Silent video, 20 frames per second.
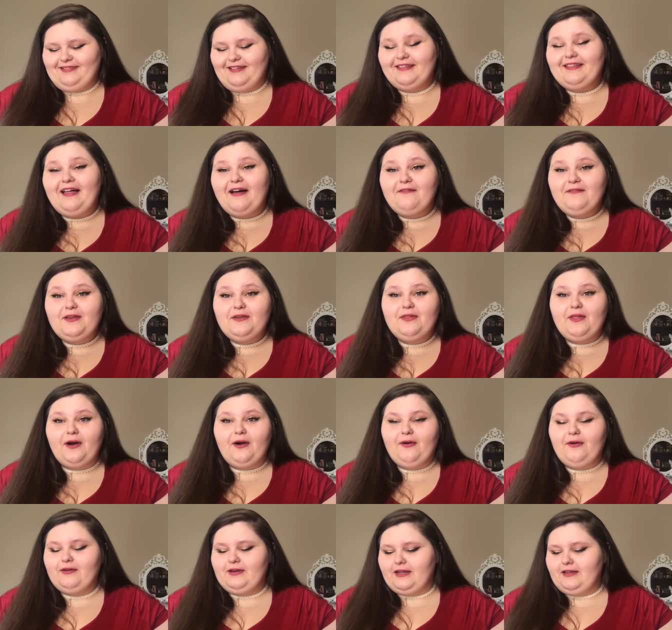love you
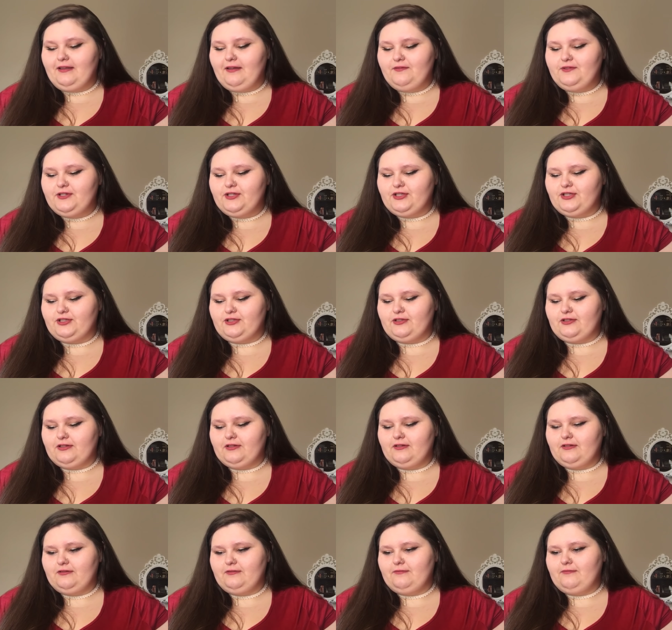though, and I loved your
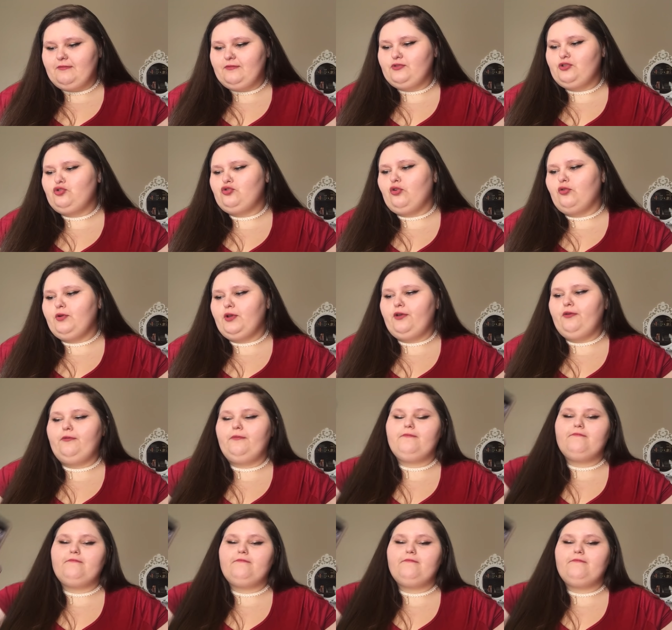shirt. It was so cute.